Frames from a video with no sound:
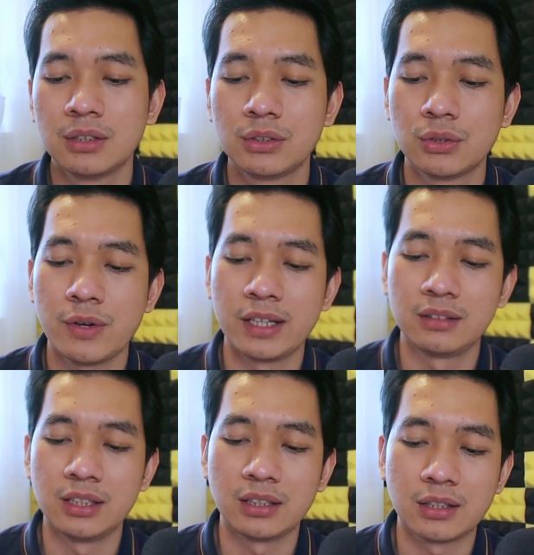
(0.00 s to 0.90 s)
So I
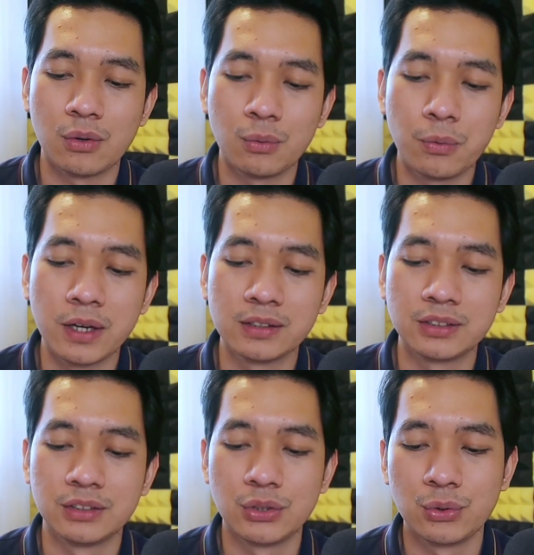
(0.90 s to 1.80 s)
take whilst
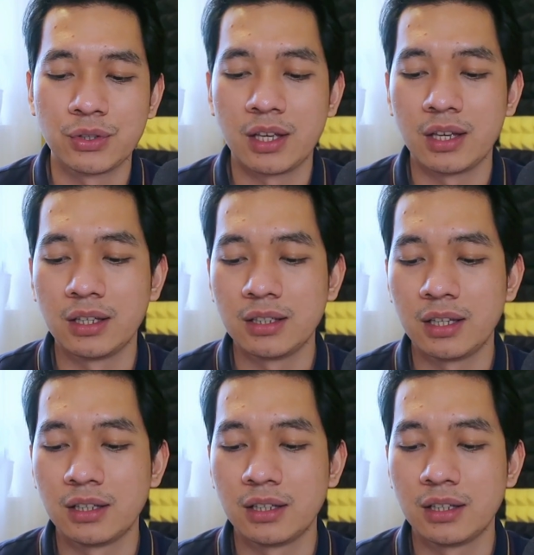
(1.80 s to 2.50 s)
in the UK